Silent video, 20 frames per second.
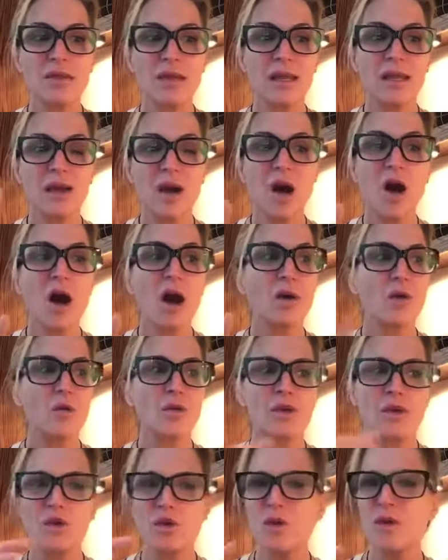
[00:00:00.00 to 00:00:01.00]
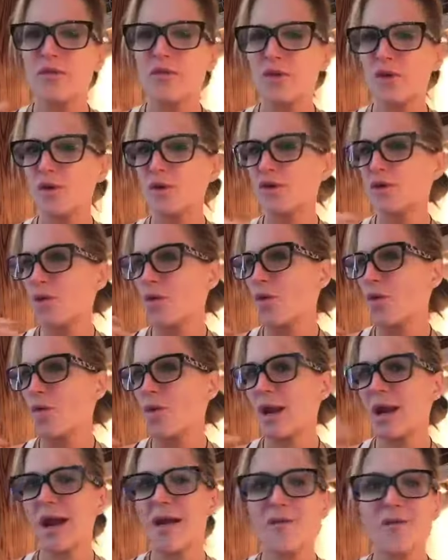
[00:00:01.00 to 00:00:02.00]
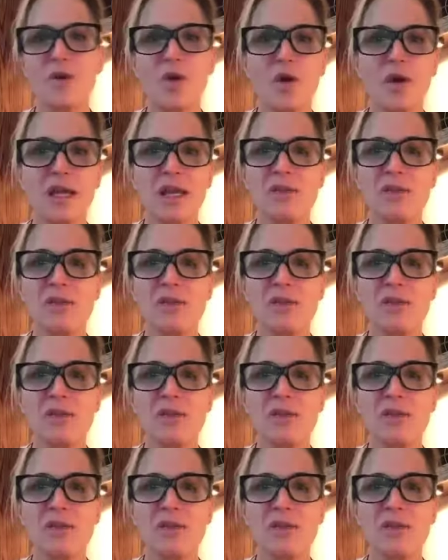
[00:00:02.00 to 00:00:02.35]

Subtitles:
think God or the universe or whatever